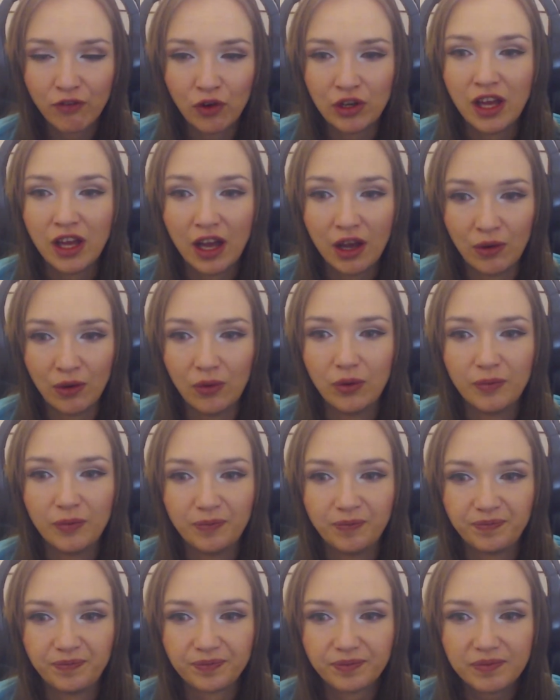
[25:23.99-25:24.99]
For now,
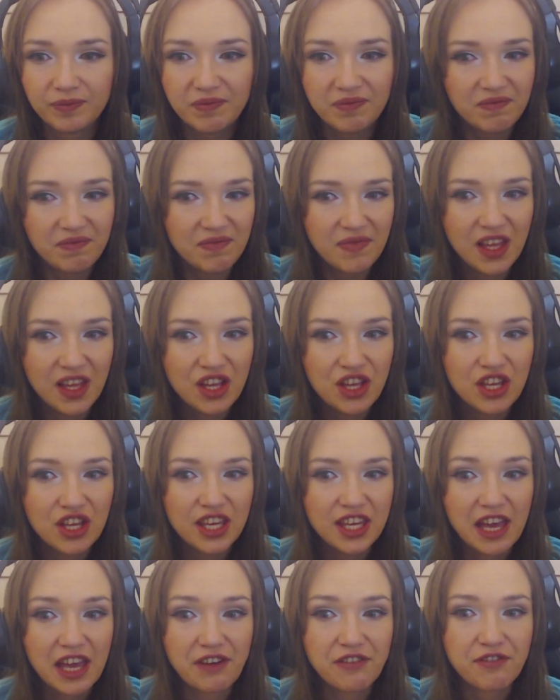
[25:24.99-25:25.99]

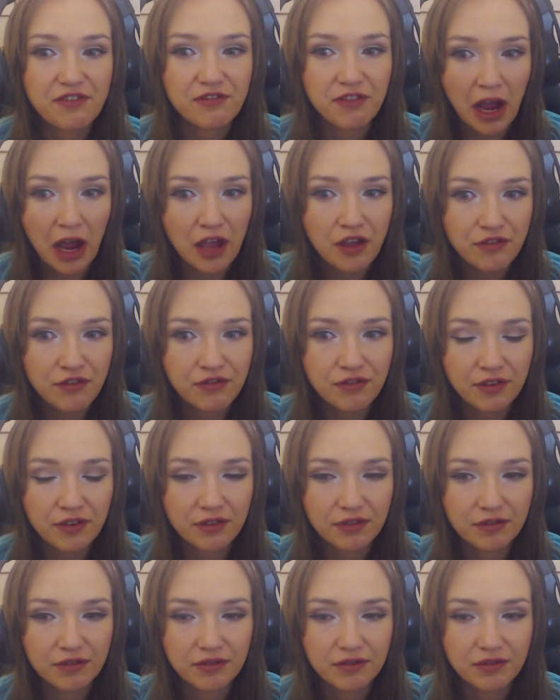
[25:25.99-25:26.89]
yeah, five